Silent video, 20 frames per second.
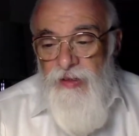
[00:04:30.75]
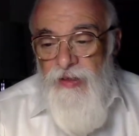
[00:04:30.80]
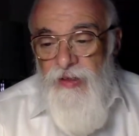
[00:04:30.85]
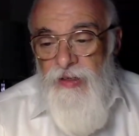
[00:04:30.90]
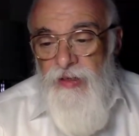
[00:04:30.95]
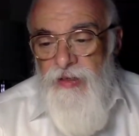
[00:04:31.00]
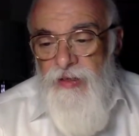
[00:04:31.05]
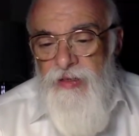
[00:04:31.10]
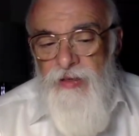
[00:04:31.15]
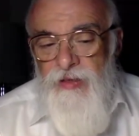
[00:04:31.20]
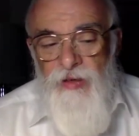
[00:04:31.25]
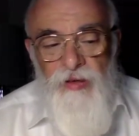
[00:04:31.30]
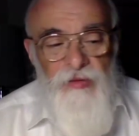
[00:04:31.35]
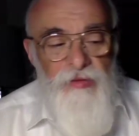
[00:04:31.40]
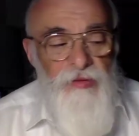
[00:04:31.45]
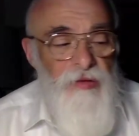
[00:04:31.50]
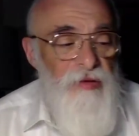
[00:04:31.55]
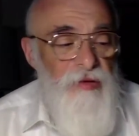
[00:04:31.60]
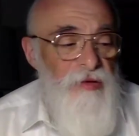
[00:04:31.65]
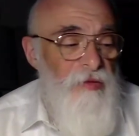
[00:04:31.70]
as
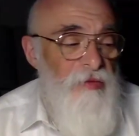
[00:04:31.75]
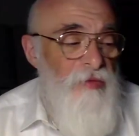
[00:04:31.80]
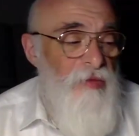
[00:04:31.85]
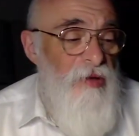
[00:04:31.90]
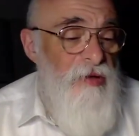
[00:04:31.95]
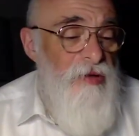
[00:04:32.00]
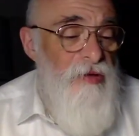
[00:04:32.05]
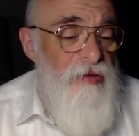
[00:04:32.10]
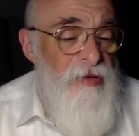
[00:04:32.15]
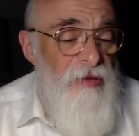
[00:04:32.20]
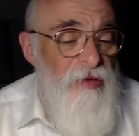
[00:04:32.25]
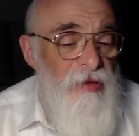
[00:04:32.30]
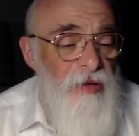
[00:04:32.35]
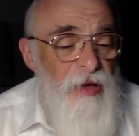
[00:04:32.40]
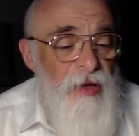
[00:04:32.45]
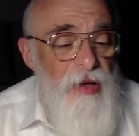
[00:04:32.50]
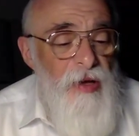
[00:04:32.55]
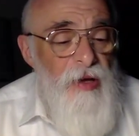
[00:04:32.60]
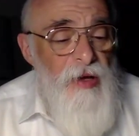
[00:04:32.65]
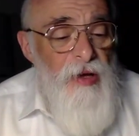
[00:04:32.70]
known, the Moshel,
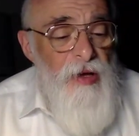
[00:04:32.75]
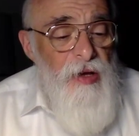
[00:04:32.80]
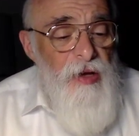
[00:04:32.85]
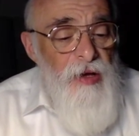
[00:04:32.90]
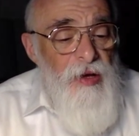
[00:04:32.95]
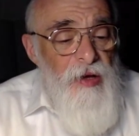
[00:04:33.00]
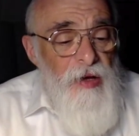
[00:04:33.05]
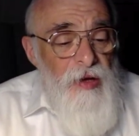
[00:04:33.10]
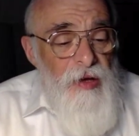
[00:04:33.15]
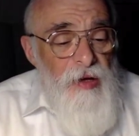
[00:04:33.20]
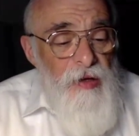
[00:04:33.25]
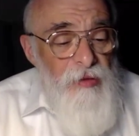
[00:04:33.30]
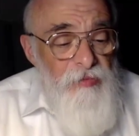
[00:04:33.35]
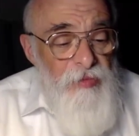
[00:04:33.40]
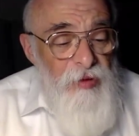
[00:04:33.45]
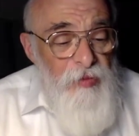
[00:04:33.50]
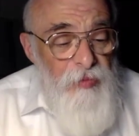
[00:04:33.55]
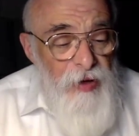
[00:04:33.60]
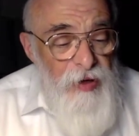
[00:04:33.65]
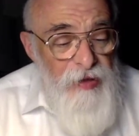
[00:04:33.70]

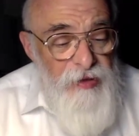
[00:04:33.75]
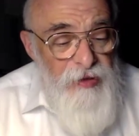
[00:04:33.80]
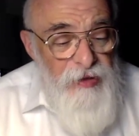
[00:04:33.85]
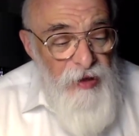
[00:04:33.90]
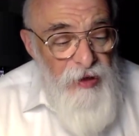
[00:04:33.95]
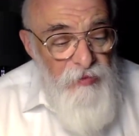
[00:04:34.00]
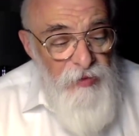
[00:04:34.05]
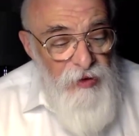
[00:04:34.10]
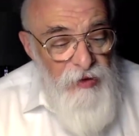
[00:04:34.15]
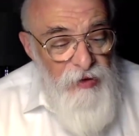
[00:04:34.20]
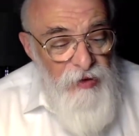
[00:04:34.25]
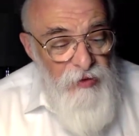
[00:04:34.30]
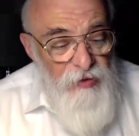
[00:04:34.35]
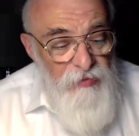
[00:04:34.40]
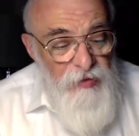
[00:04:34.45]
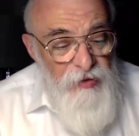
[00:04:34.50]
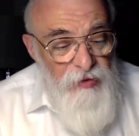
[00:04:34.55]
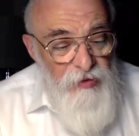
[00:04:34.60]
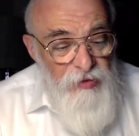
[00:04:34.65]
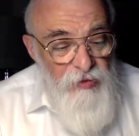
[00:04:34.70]
based on
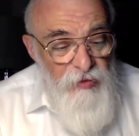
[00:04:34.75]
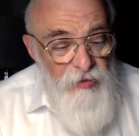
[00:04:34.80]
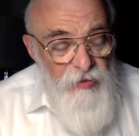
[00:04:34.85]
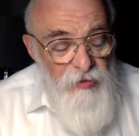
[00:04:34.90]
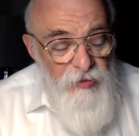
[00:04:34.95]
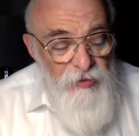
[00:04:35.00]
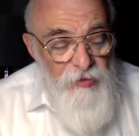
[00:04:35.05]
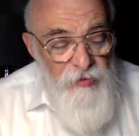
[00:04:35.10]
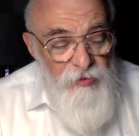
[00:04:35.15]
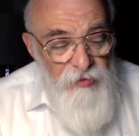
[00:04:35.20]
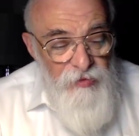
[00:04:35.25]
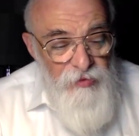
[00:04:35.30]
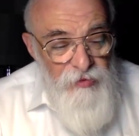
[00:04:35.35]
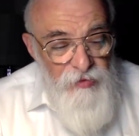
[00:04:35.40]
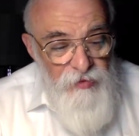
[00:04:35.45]
medium, two